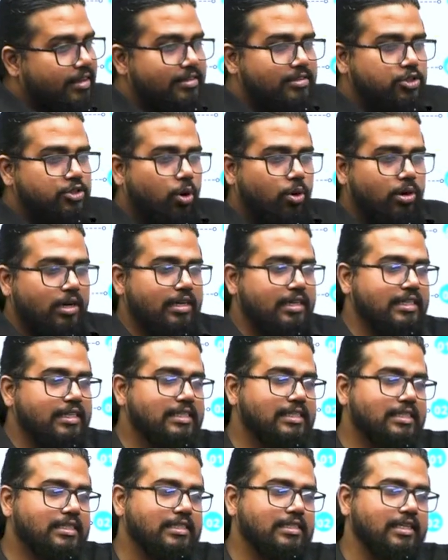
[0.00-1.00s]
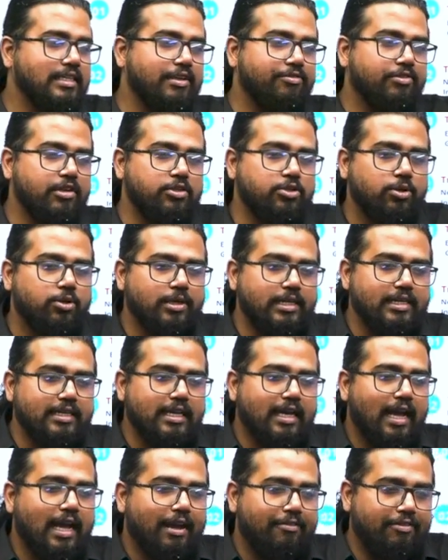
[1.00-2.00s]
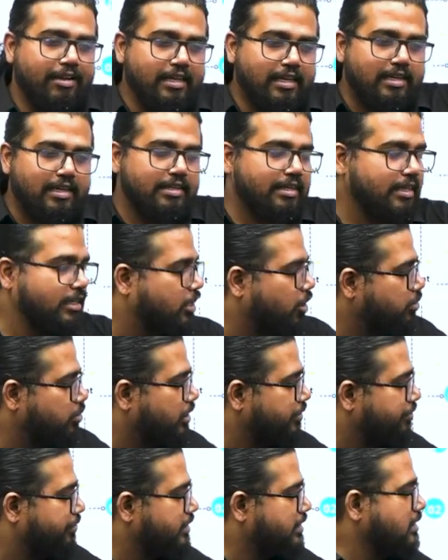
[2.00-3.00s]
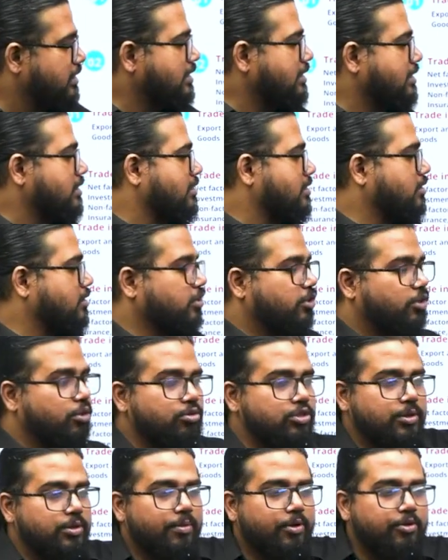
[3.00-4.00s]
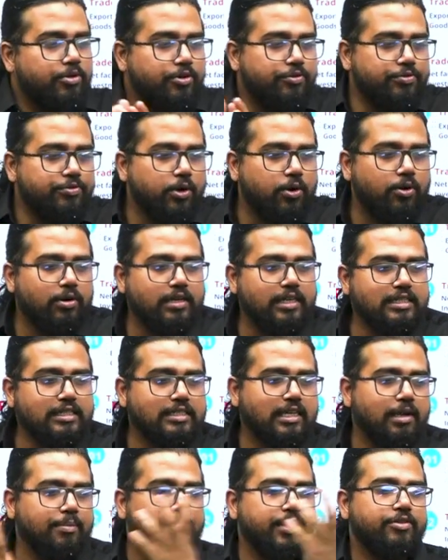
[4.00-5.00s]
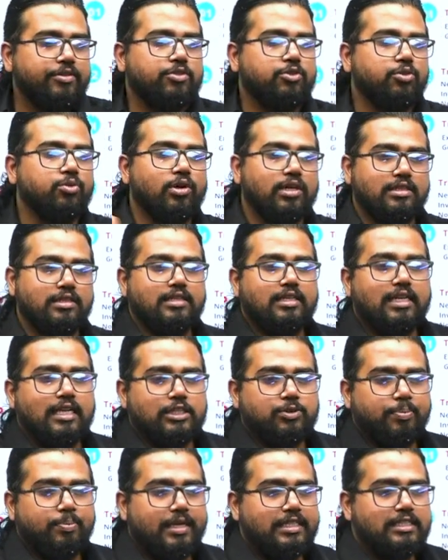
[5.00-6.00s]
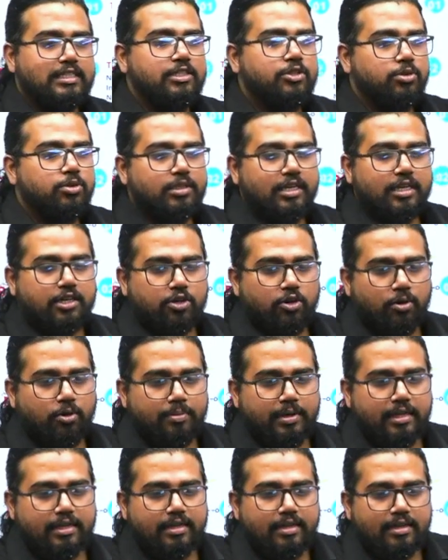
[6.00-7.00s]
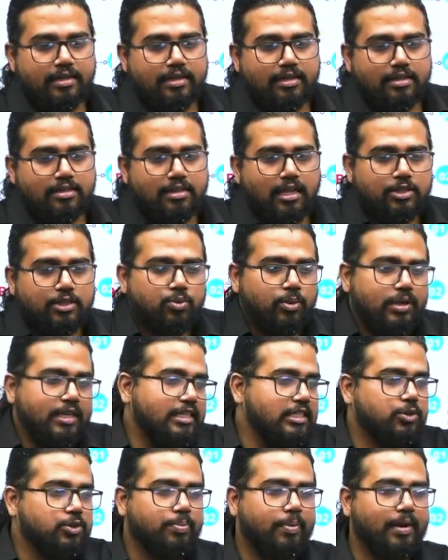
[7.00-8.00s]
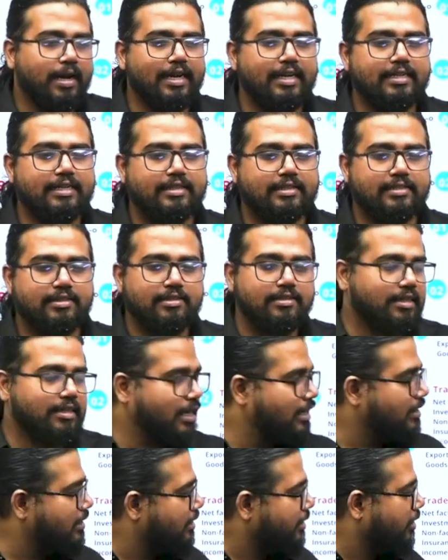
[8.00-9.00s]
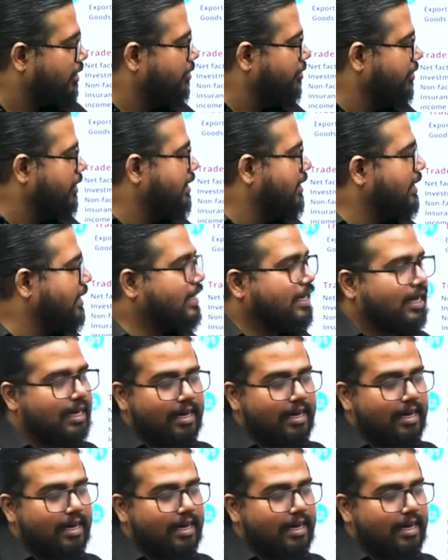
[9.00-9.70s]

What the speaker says: dollar is, even though India having current account deficit, huge amount of dollar is coming through other aspects into the economy. That's why despite current account India